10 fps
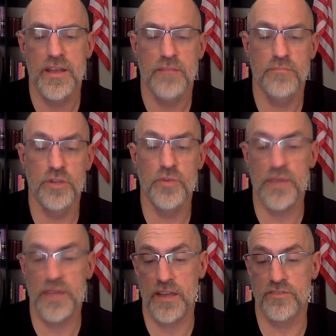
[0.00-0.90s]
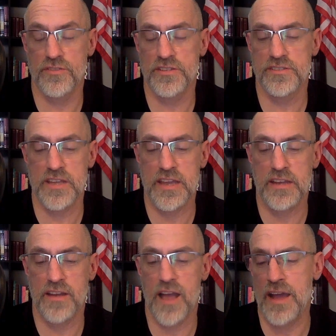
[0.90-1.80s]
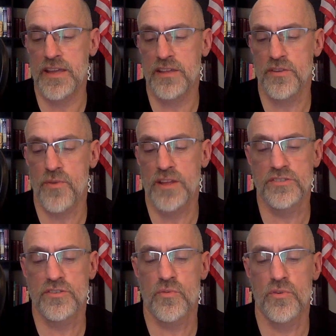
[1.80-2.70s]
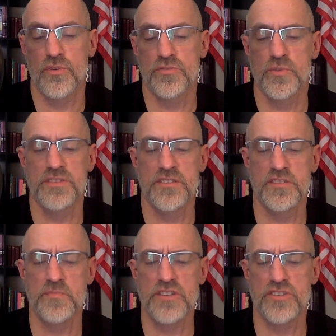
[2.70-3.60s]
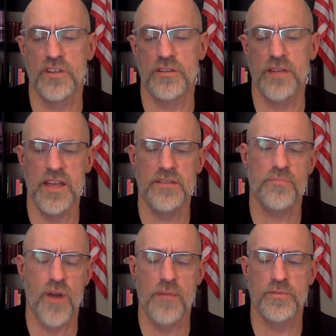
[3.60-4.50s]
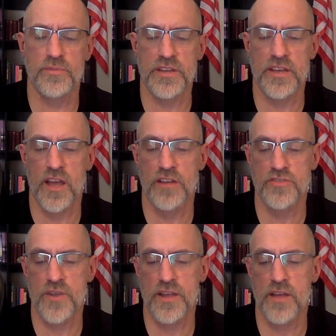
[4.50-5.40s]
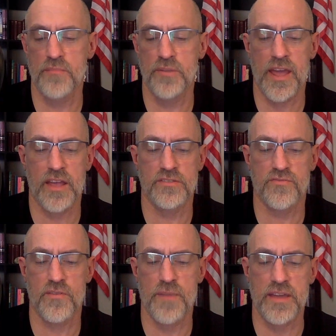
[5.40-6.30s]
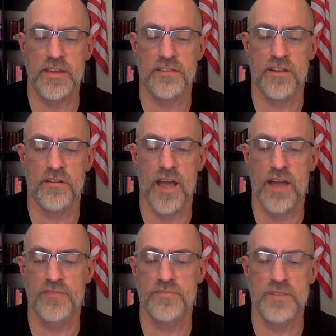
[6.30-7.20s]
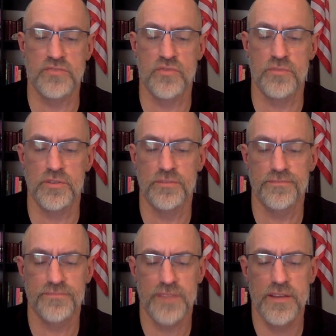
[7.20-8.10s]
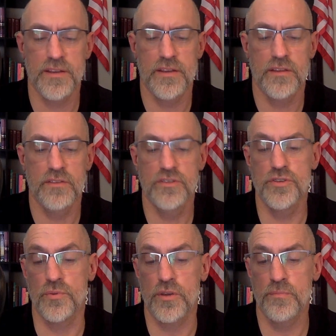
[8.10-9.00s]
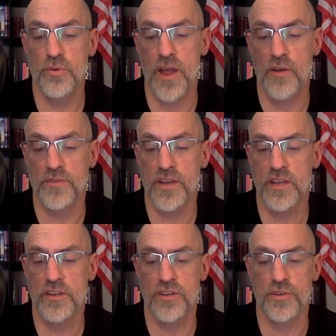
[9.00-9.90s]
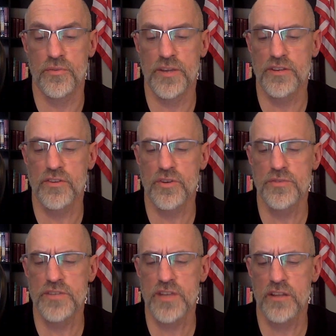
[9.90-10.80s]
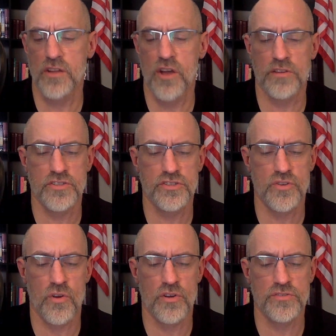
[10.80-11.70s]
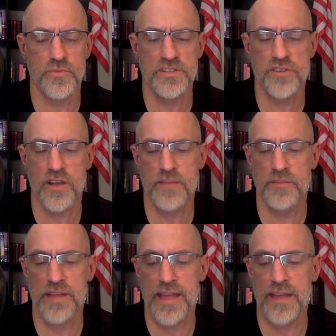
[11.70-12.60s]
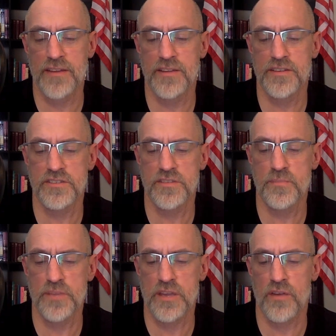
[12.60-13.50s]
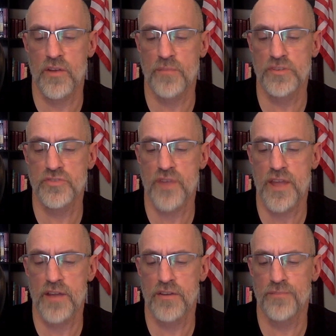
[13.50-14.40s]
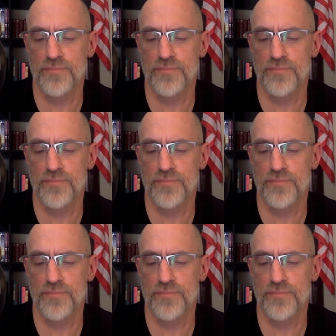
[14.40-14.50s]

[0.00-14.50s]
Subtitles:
Bluey entered the scene, eyeing the red squirrels with suspicion and probably conjuring up plans for making their lives miserable. Duke put out in a canoe, and cruising along the shores, we saw him land and disappear up a trail.